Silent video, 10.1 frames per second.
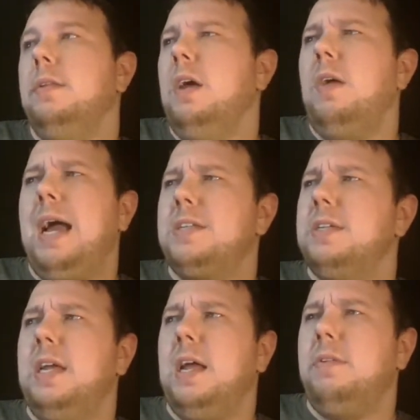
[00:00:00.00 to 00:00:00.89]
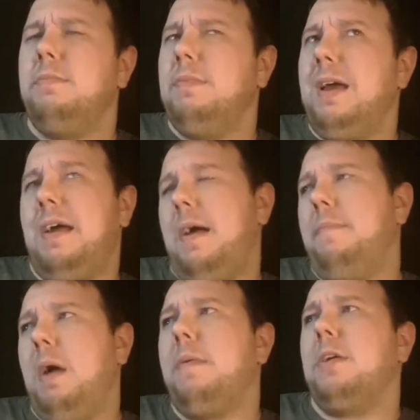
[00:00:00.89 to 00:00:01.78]
No, actually, I'm
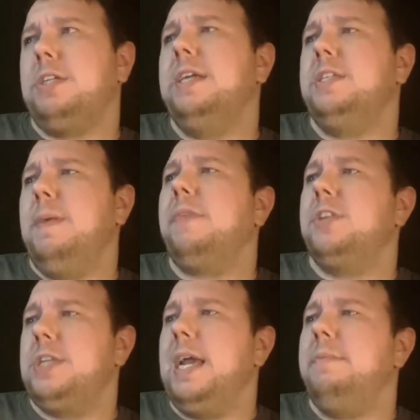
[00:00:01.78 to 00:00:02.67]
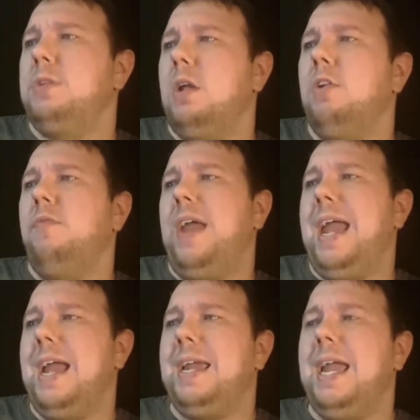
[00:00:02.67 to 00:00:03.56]
going to say it's about the same. So I don't know if the
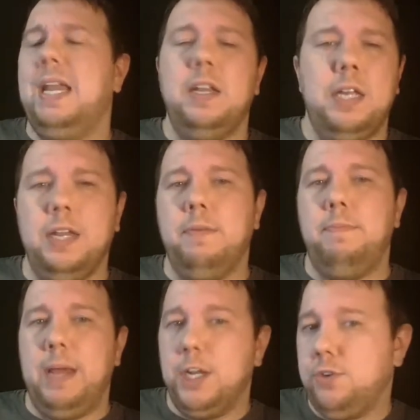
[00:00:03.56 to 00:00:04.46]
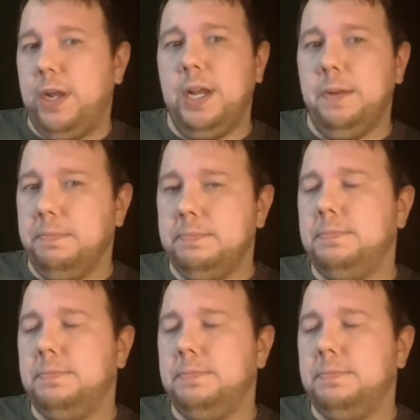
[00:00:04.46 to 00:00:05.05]
hand cannon can penetrate it.